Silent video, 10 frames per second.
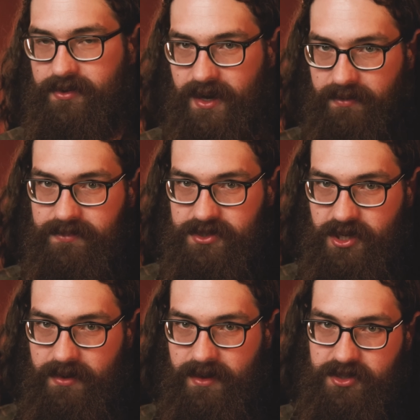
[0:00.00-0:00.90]
okay, I'm
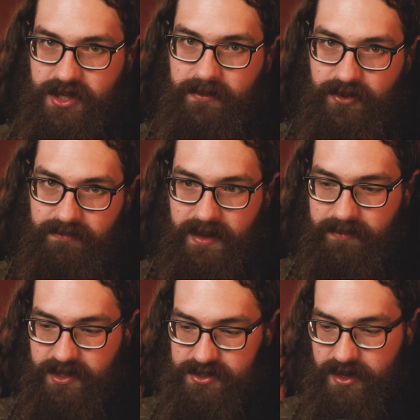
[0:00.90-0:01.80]
ashamed to
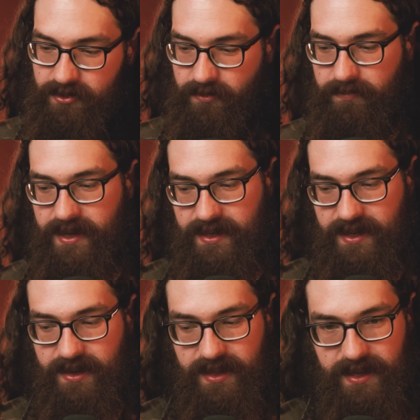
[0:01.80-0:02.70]
admit, but it's not a
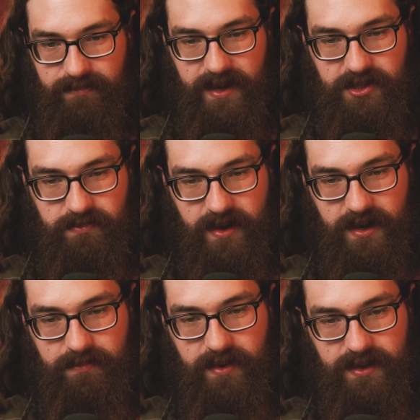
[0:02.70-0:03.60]
completely clean
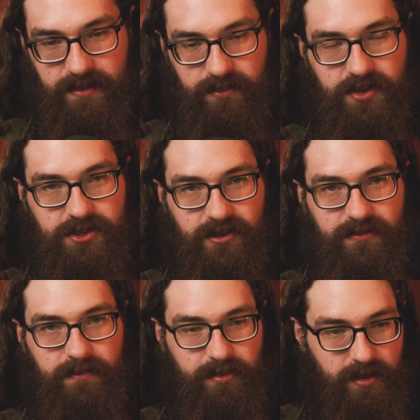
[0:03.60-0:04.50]
benchmark, but it will
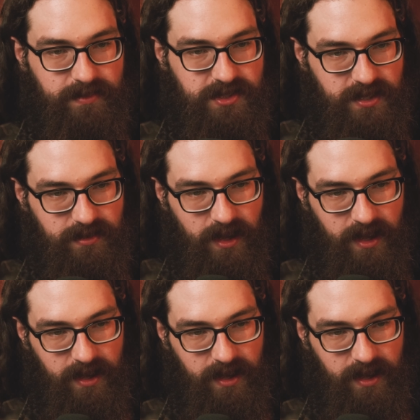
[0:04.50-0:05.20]
serve the purpose here.